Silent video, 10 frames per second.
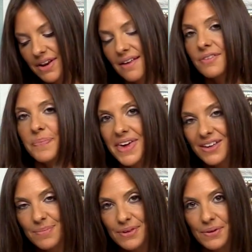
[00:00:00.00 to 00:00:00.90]
a nice
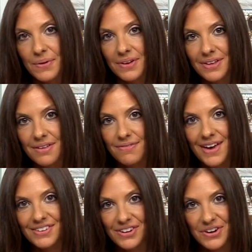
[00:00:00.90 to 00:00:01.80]
peekaboo
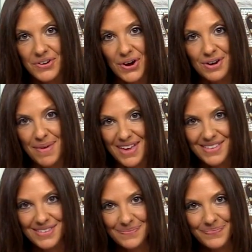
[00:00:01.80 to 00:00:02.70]
effect on your card
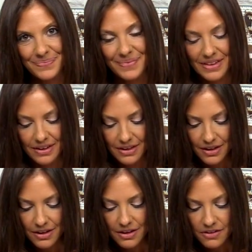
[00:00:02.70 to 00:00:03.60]
base.
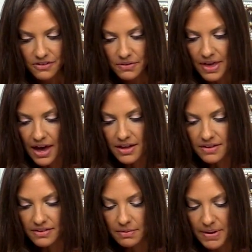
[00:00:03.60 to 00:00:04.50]
So that
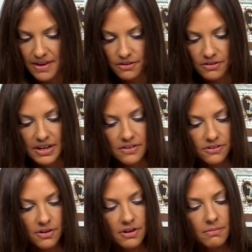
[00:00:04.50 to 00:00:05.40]
is the base to get
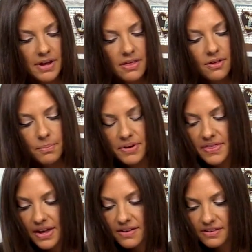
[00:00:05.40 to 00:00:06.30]
started with. I'll put
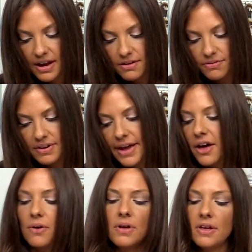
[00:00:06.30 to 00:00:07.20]
that aside for
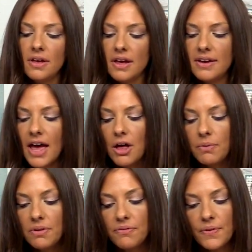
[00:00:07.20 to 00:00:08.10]
now. And now
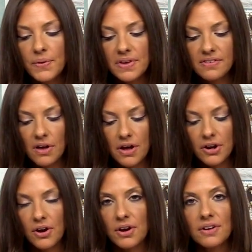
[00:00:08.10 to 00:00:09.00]
we'll focus on
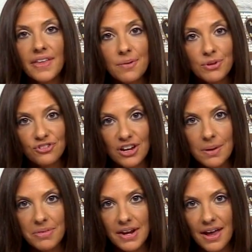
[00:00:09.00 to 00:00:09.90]
our label
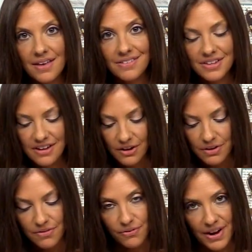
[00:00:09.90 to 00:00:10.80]
shape that has the
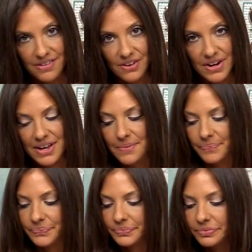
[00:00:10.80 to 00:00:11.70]
decorative phrase on it.
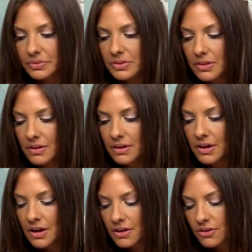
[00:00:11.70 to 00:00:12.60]

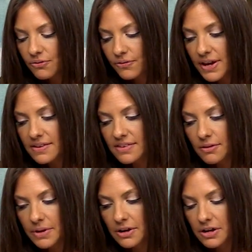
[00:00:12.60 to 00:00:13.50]
The phrase that
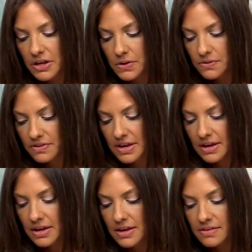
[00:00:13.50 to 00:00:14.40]
we are
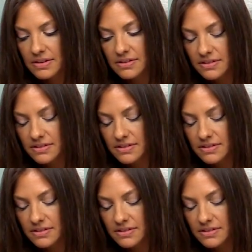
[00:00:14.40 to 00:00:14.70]
using is a